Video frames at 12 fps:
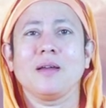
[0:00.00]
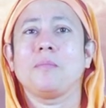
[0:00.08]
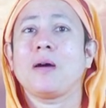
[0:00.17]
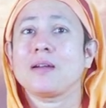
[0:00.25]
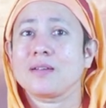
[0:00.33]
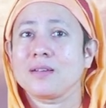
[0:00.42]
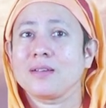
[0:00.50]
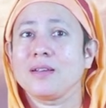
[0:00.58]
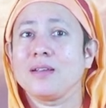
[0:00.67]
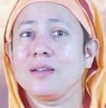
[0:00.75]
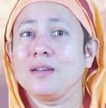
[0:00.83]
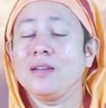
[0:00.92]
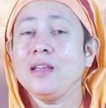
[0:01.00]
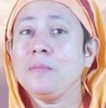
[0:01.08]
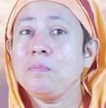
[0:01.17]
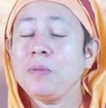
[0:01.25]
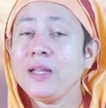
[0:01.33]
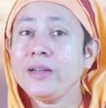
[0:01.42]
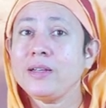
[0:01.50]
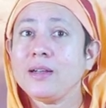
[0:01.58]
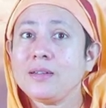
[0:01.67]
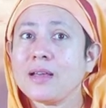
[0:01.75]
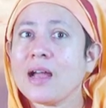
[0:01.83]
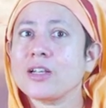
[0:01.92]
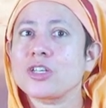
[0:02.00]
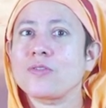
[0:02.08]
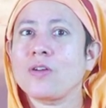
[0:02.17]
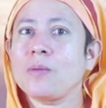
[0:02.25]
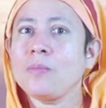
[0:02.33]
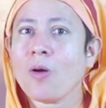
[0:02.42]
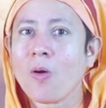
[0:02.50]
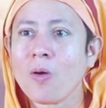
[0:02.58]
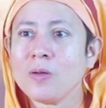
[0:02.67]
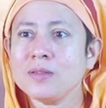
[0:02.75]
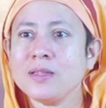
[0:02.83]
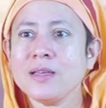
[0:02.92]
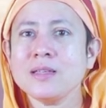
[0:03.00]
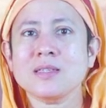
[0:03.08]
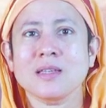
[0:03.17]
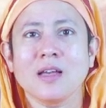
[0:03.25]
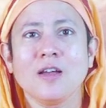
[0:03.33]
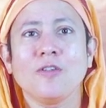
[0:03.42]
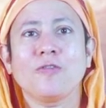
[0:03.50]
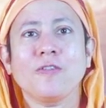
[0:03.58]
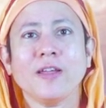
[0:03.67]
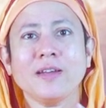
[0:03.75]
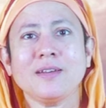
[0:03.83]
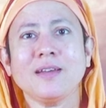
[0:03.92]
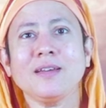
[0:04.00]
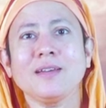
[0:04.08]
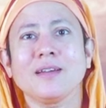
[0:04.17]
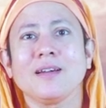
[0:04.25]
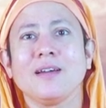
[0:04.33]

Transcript: but deeply detached from all these fleeting,